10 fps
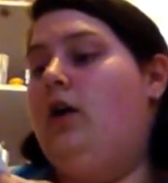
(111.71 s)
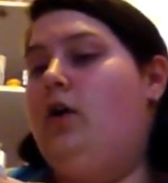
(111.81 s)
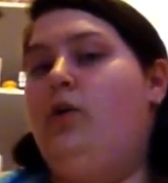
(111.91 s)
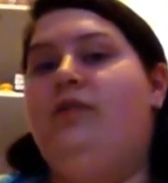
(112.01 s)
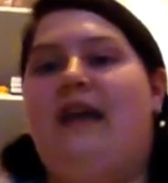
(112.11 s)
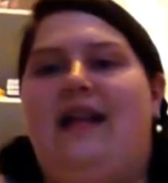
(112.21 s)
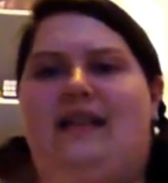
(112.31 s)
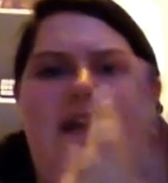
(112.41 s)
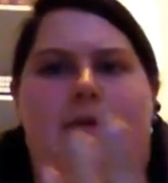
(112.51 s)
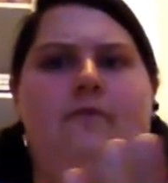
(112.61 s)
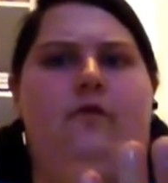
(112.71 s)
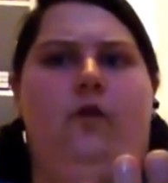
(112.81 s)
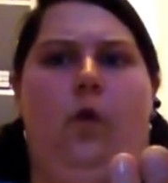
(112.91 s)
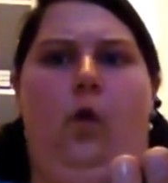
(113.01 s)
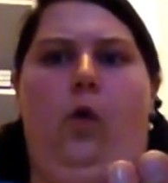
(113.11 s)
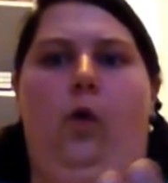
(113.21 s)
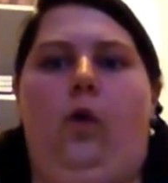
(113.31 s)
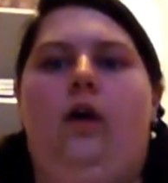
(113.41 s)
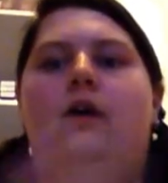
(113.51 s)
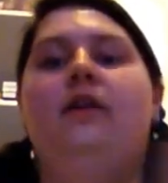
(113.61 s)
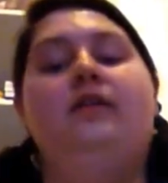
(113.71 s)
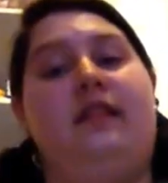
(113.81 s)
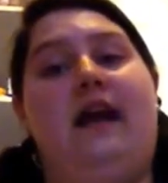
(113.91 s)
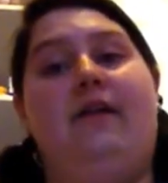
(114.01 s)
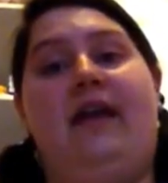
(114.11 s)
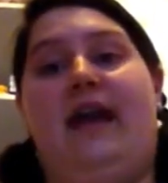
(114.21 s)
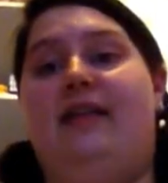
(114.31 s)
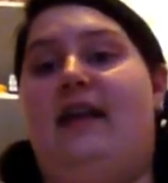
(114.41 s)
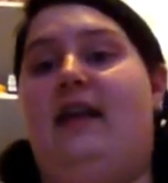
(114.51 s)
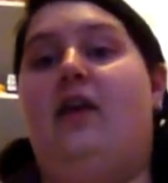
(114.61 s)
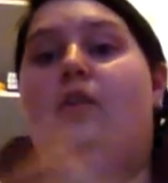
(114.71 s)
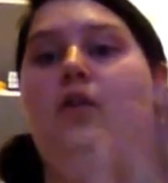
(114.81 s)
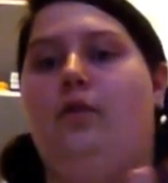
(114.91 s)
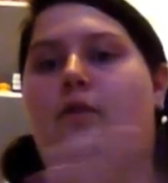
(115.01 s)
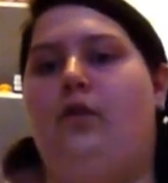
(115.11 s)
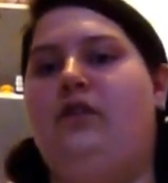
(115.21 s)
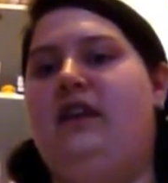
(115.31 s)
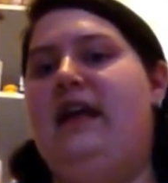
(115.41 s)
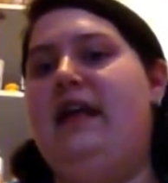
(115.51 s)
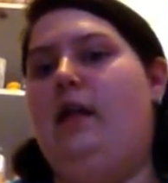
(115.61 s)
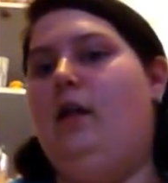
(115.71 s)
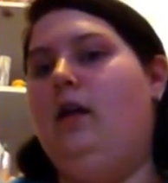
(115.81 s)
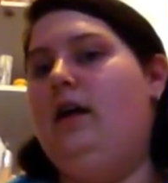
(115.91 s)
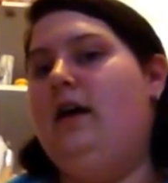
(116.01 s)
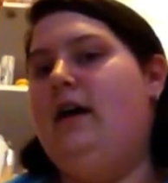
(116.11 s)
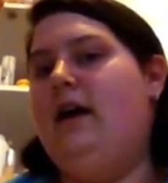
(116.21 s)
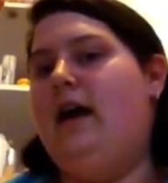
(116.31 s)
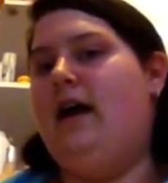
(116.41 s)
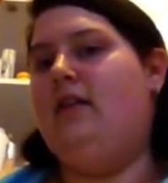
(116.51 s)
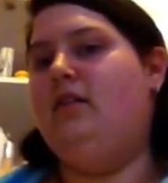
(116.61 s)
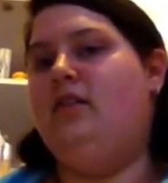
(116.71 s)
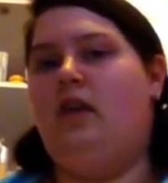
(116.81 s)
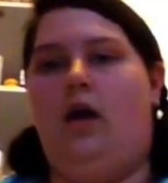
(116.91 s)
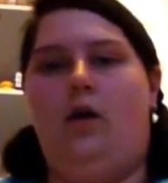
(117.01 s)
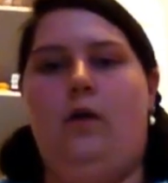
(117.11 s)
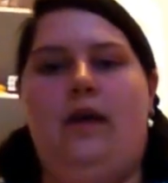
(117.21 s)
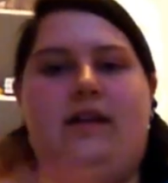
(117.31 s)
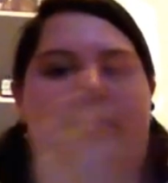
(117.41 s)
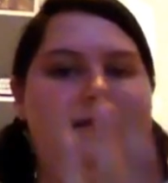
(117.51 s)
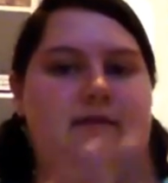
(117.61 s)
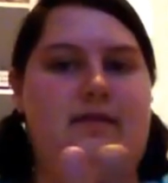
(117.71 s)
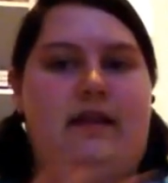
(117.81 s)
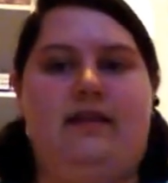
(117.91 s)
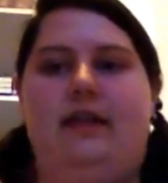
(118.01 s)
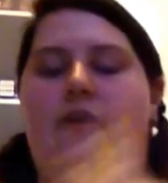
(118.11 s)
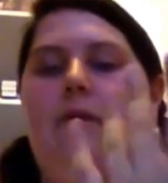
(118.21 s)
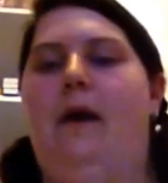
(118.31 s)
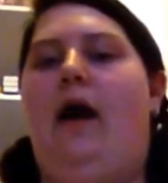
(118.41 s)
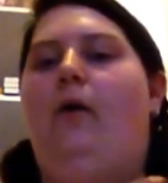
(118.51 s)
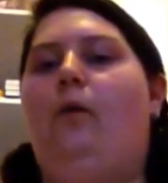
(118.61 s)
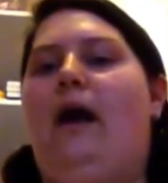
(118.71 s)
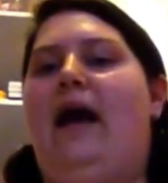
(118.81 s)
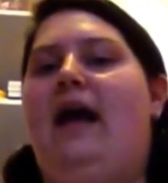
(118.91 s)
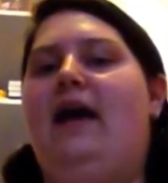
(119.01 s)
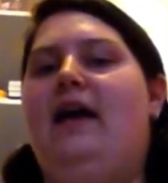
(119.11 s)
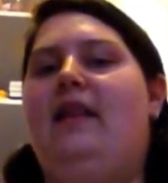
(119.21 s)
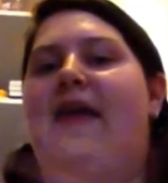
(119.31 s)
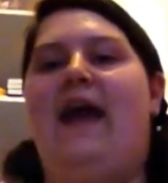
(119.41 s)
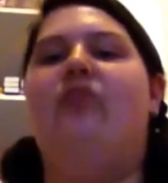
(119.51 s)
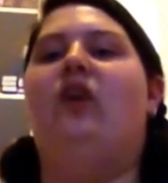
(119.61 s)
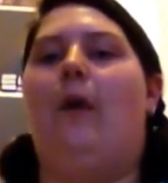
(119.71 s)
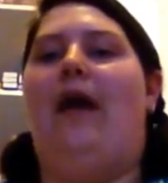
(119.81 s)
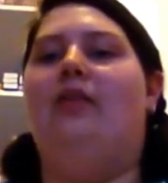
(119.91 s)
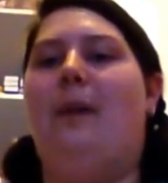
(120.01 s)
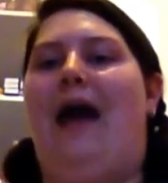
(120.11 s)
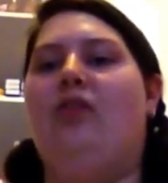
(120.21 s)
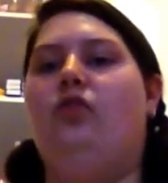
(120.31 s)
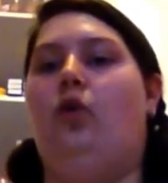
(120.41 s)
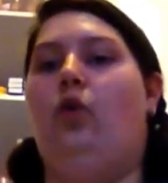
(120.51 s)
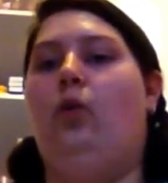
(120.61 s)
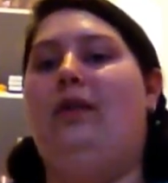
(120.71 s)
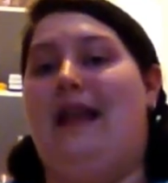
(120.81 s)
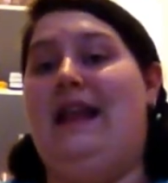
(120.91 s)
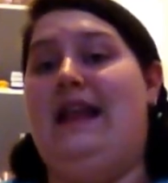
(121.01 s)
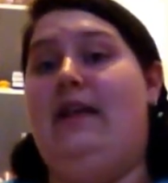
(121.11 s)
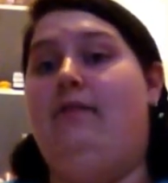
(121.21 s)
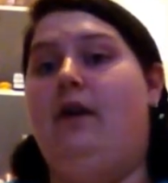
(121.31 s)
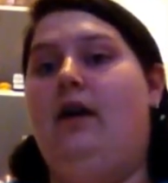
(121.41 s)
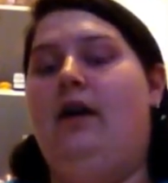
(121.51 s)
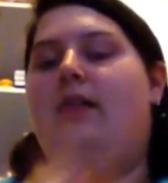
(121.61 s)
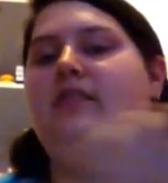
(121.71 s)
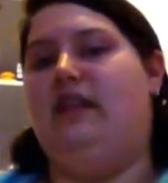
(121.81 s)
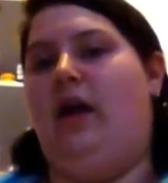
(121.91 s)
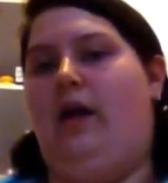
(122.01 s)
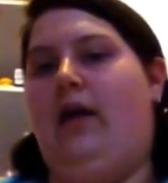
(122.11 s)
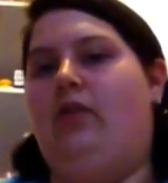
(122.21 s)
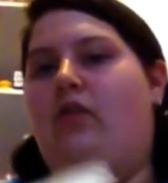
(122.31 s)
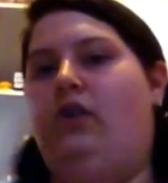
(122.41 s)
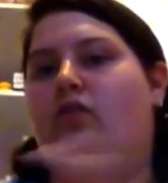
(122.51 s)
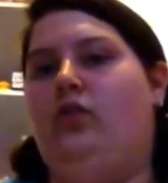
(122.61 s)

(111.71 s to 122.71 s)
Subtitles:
who's standing in for the other caretaker who's unfortunately ill. And so there's stuff about where they had to go out the back door when they leave instead of going out the front